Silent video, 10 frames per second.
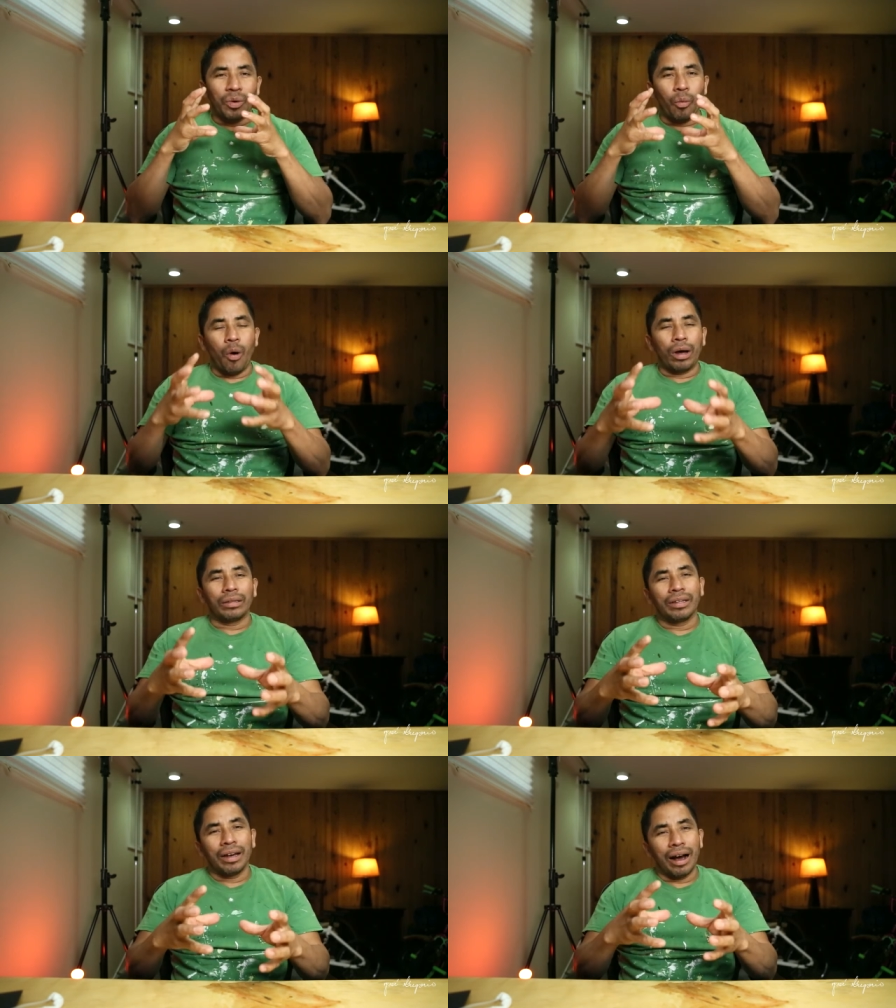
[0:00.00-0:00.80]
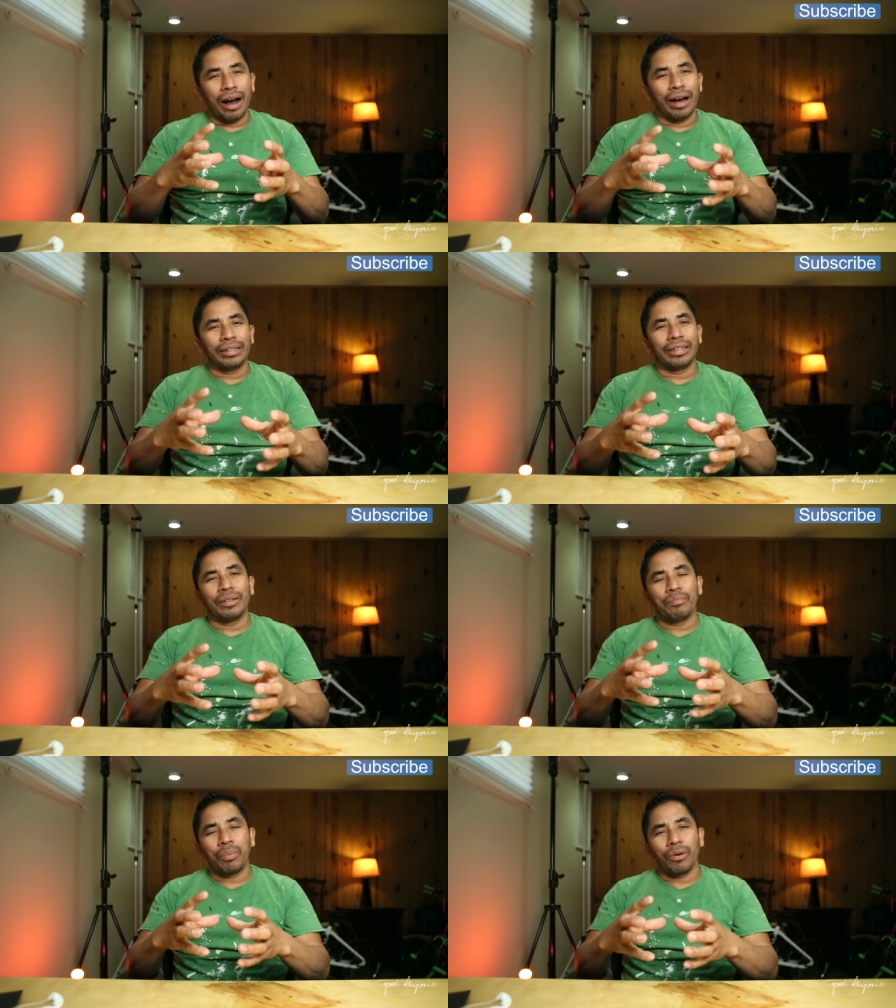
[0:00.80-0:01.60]
the
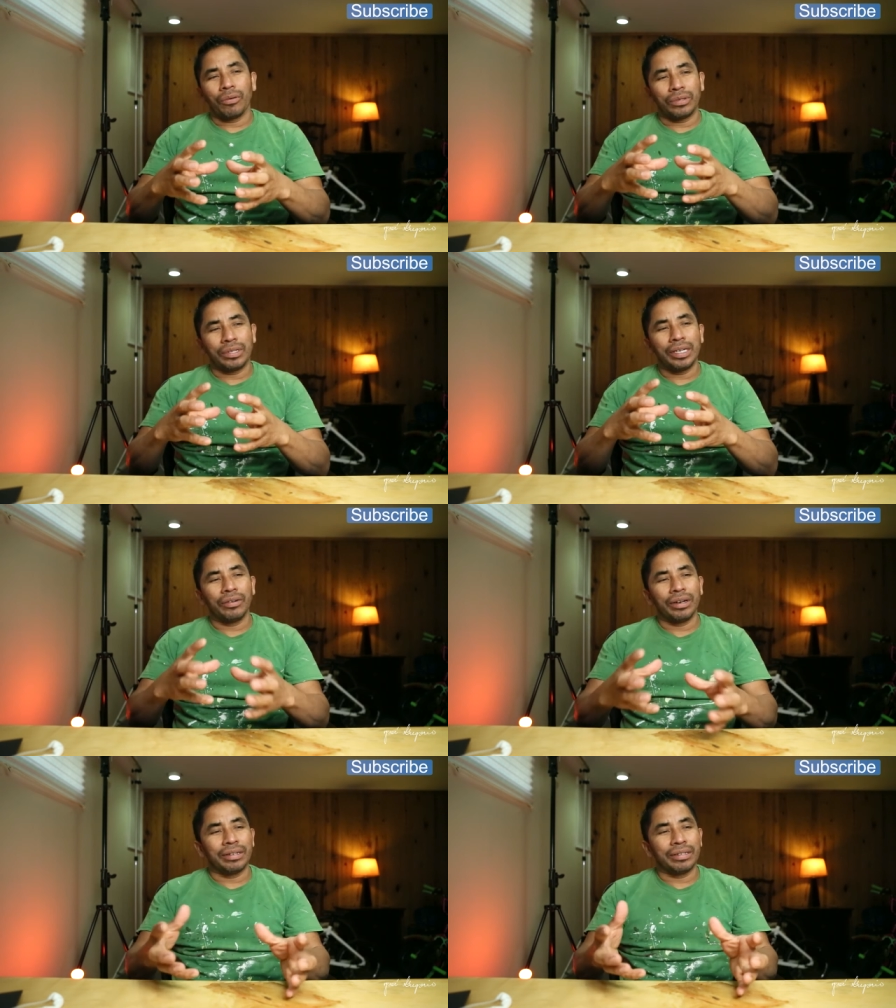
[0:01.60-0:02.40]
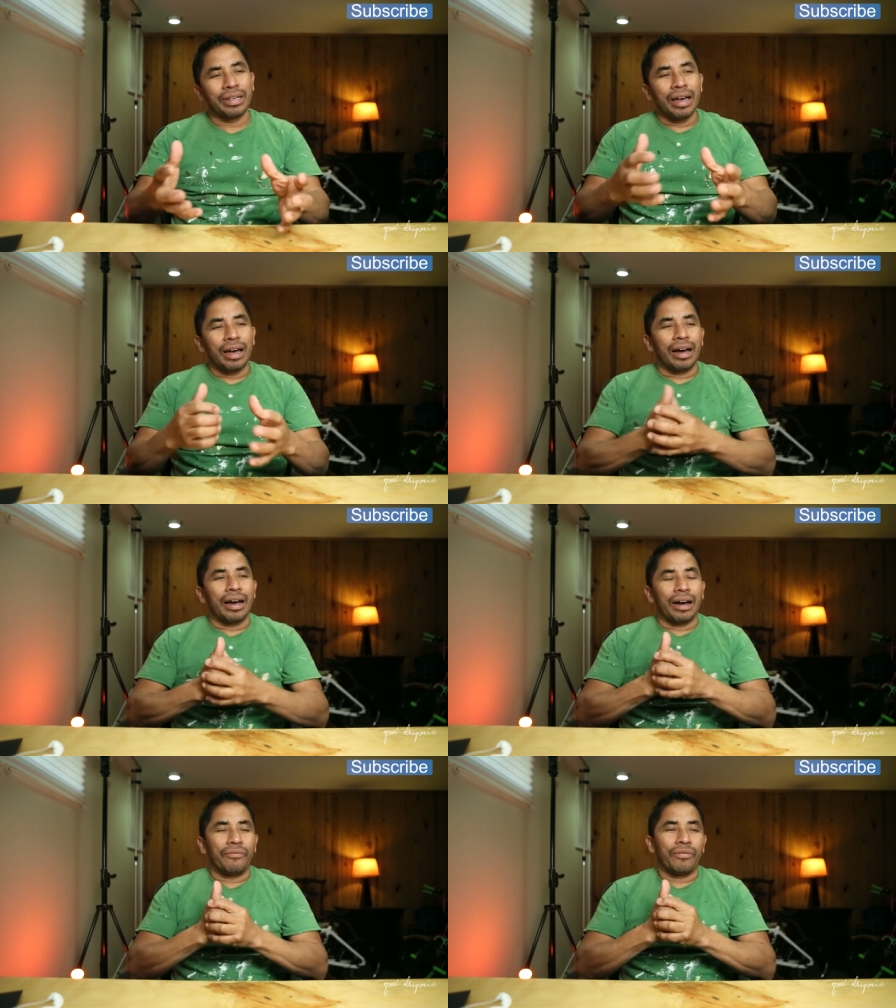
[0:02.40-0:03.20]
100 Pro series
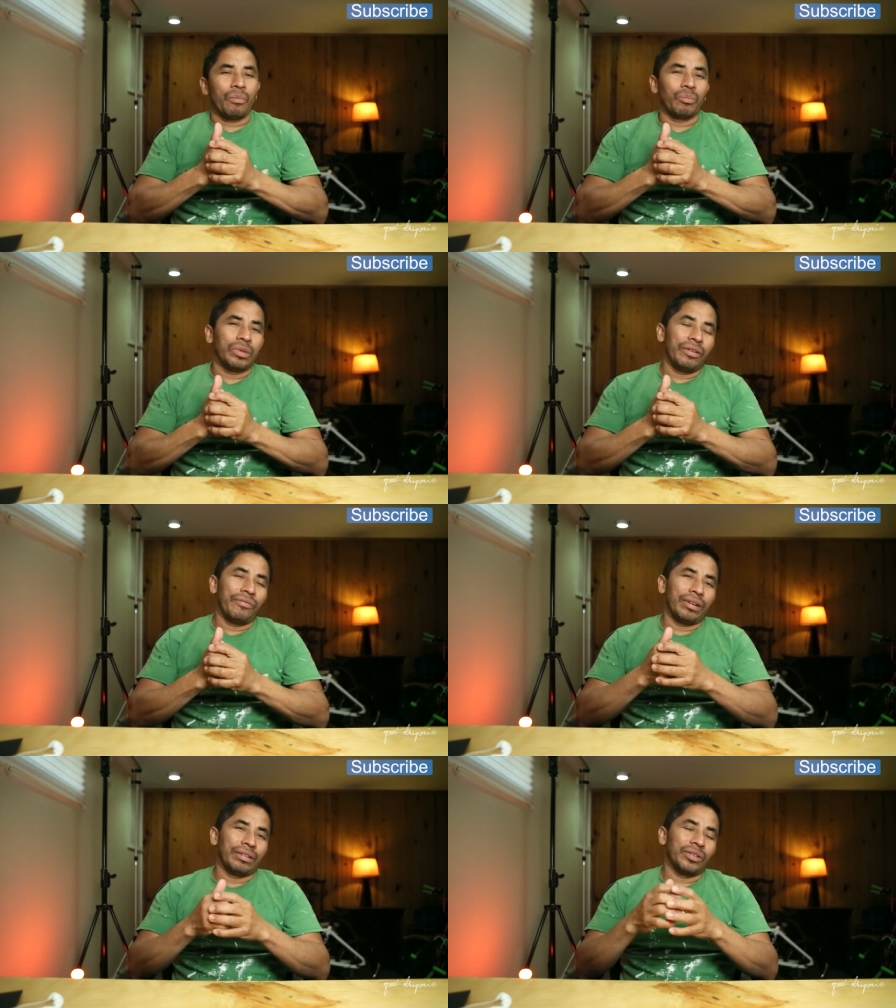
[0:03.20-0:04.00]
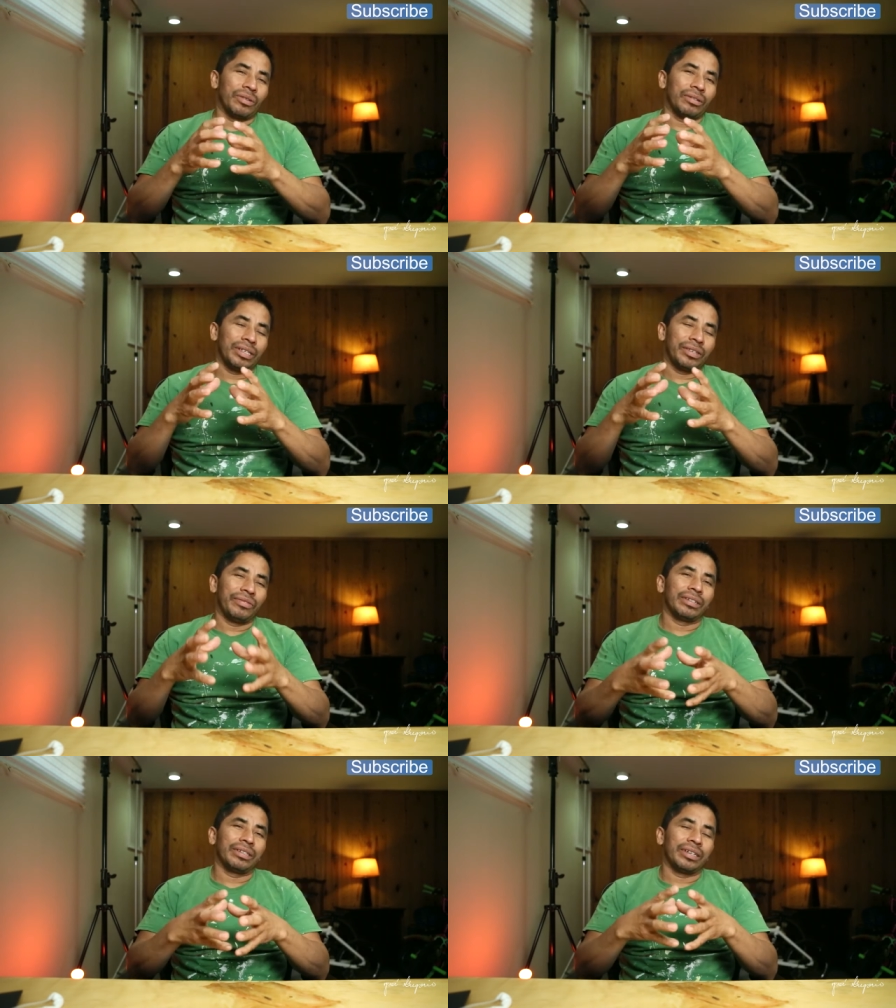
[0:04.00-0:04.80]
uh, from Tiffen. So this
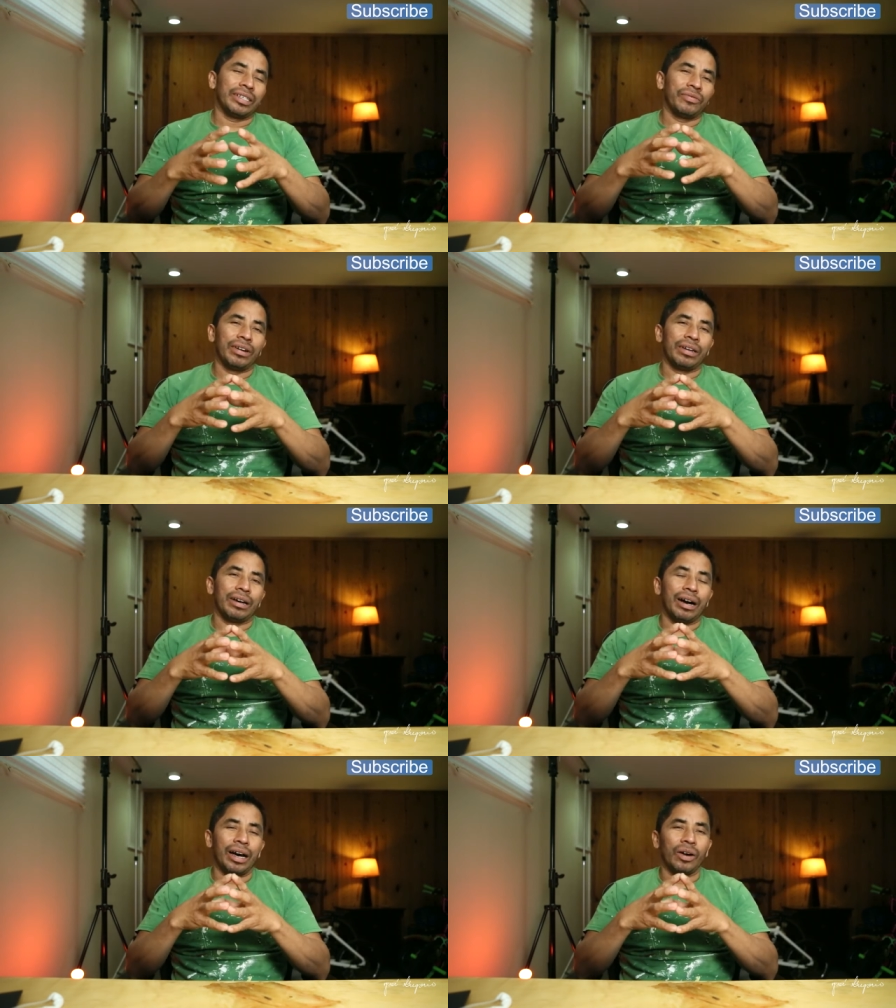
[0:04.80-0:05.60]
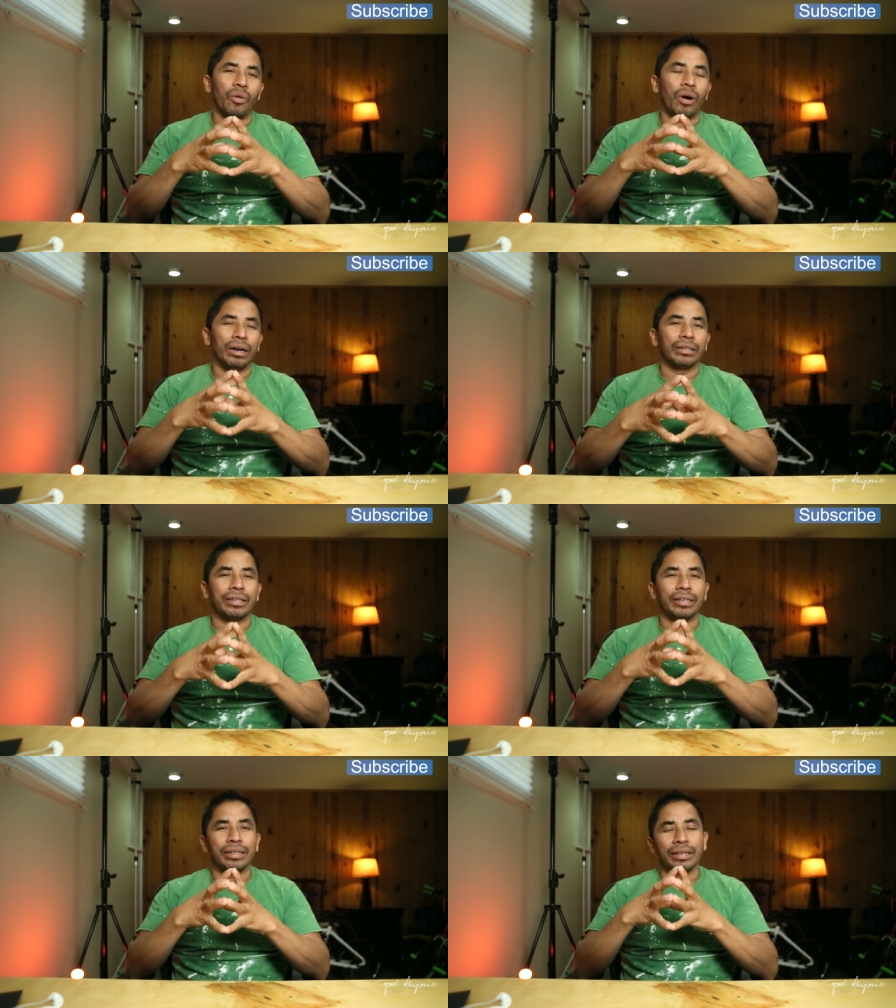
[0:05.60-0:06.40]
filter is very high
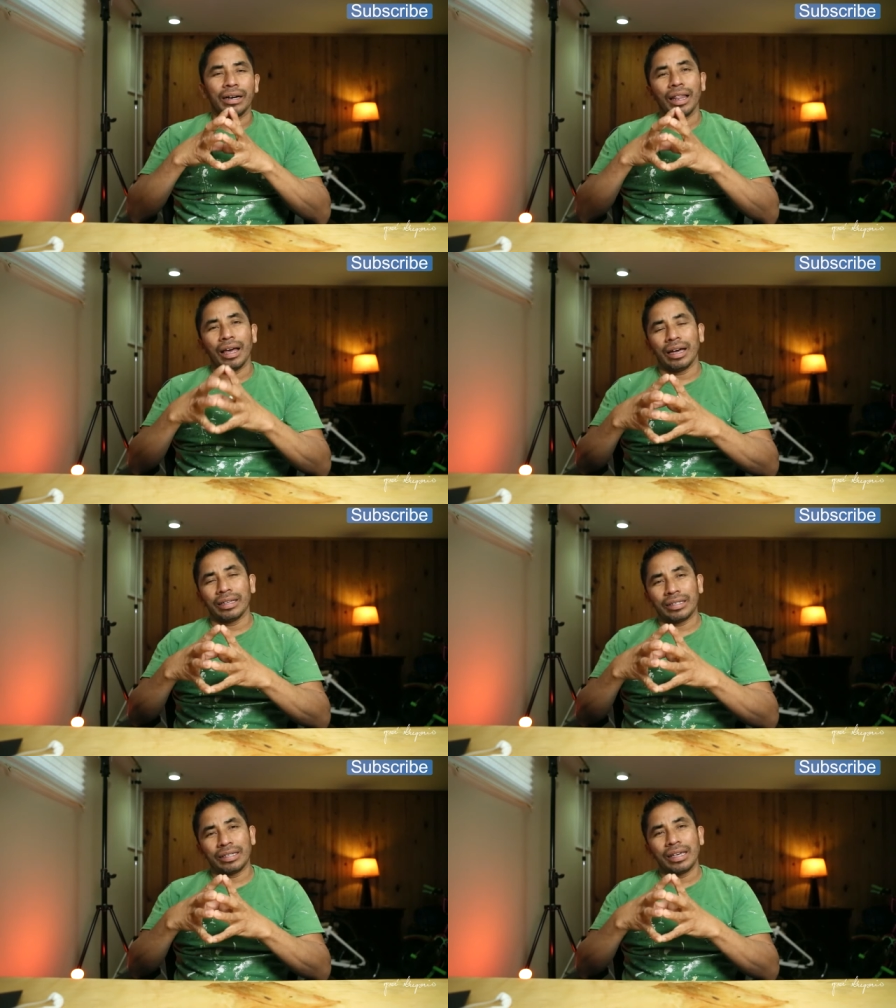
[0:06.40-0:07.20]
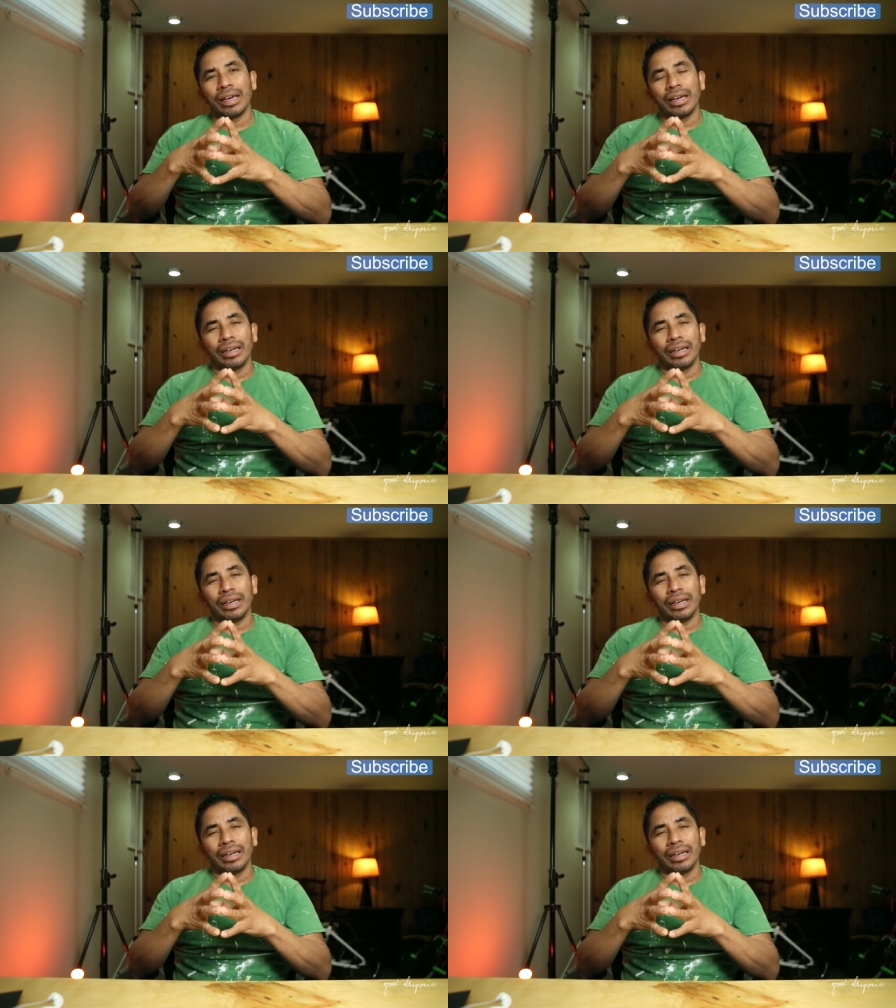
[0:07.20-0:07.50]
quality glass.